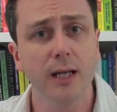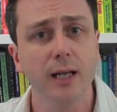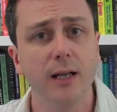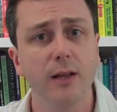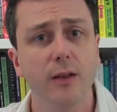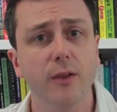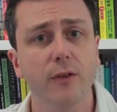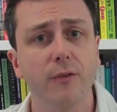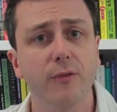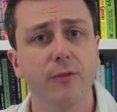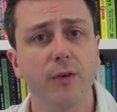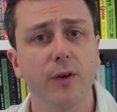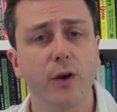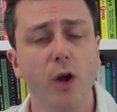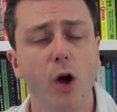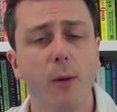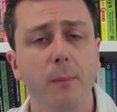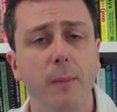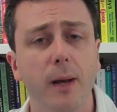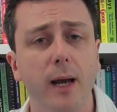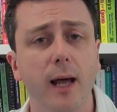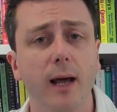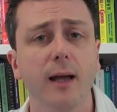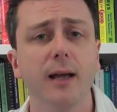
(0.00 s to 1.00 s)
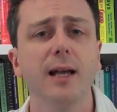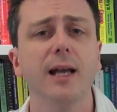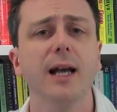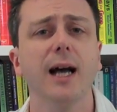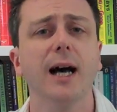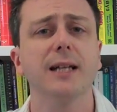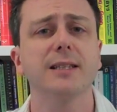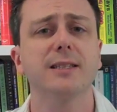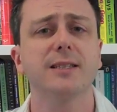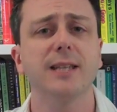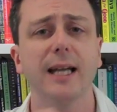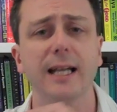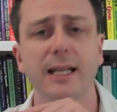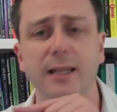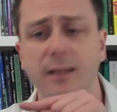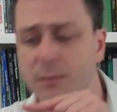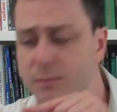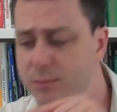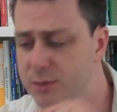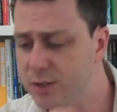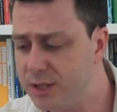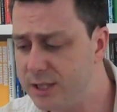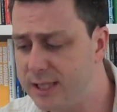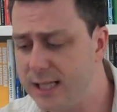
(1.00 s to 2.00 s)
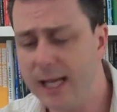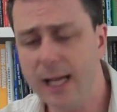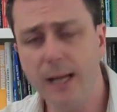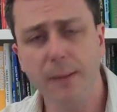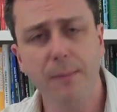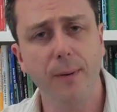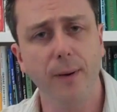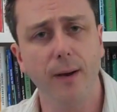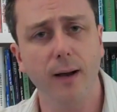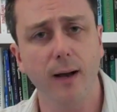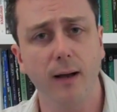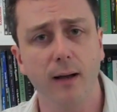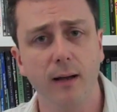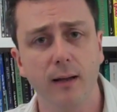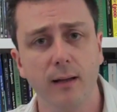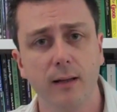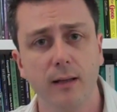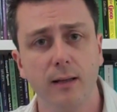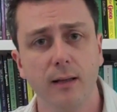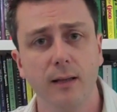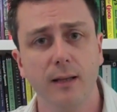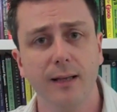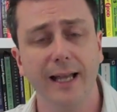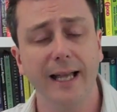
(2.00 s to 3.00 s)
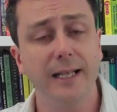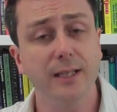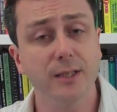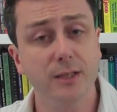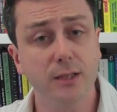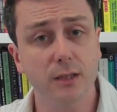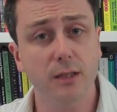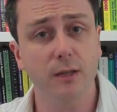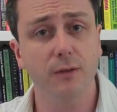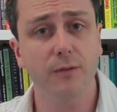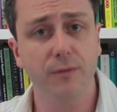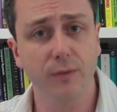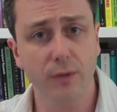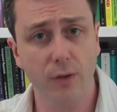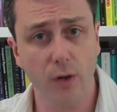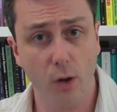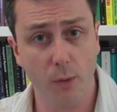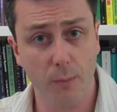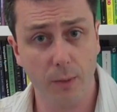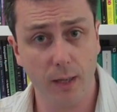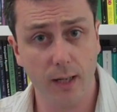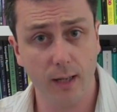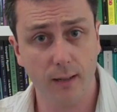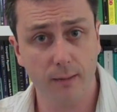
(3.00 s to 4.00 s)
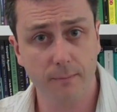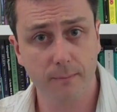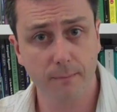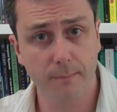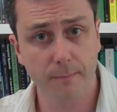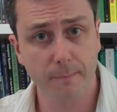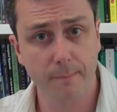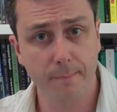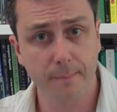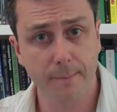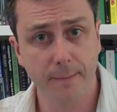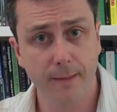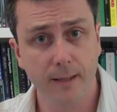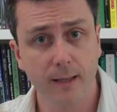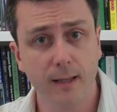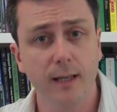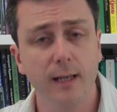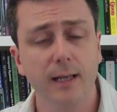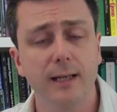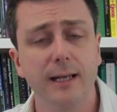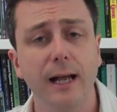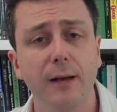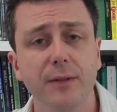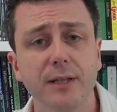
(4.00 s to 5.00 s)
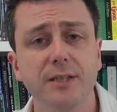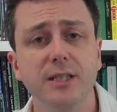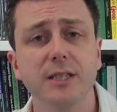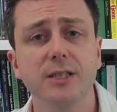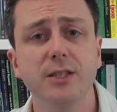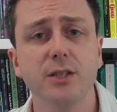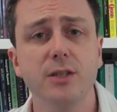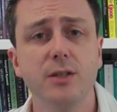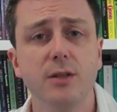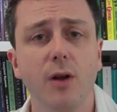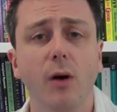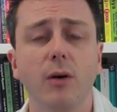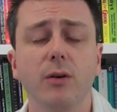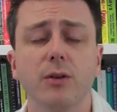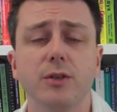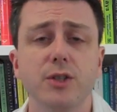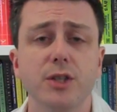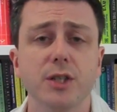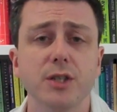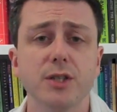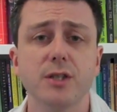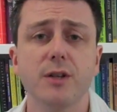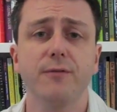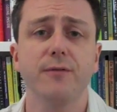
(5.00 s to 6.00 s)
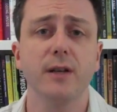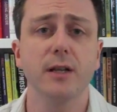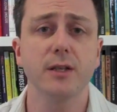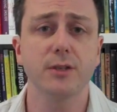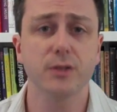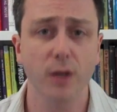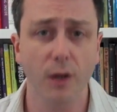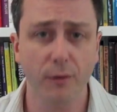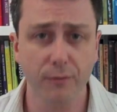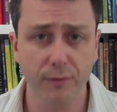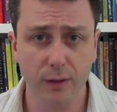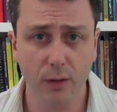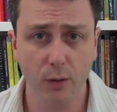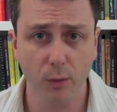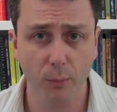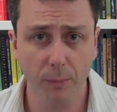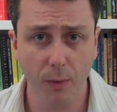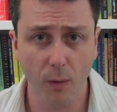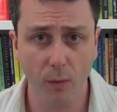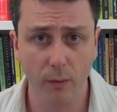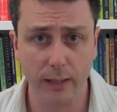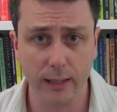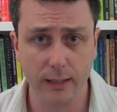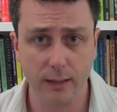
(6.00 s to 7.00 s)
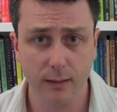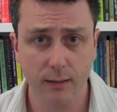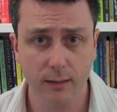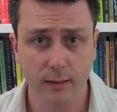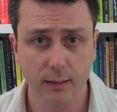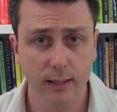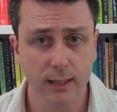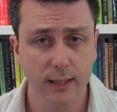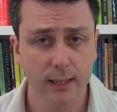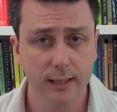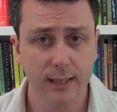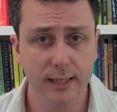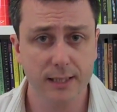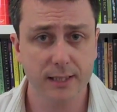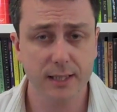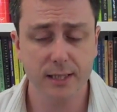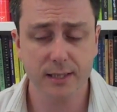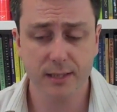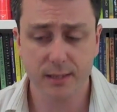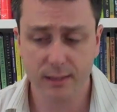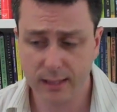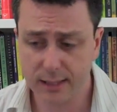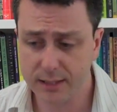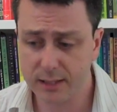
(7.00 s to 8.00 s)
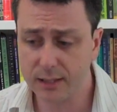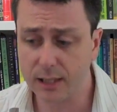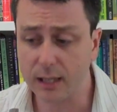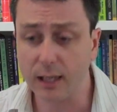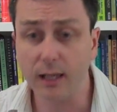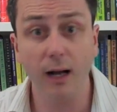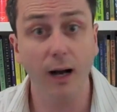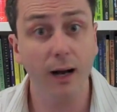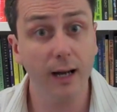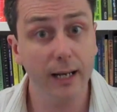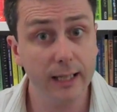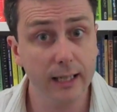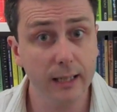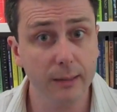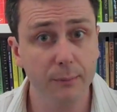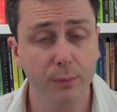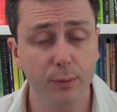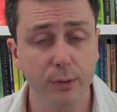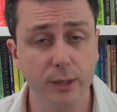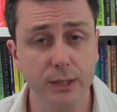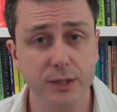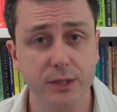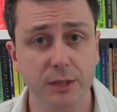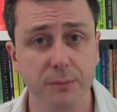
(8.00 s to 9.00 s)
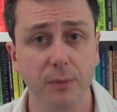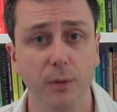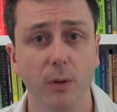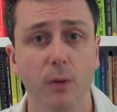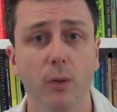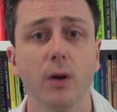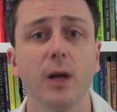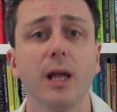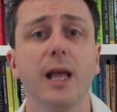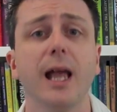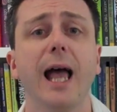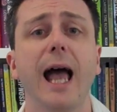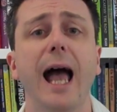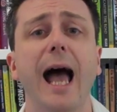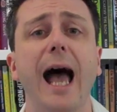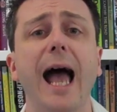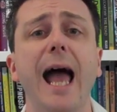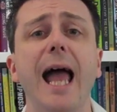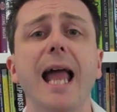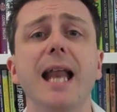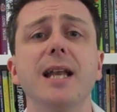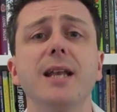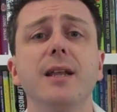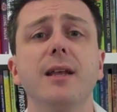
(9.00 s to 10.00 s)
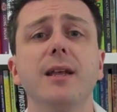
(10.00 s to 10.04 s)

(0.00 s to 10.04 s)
the phenomena, and take them deeper into the phenomena. Now, this is not just a philosophical point. This is, this is a guiding principle, and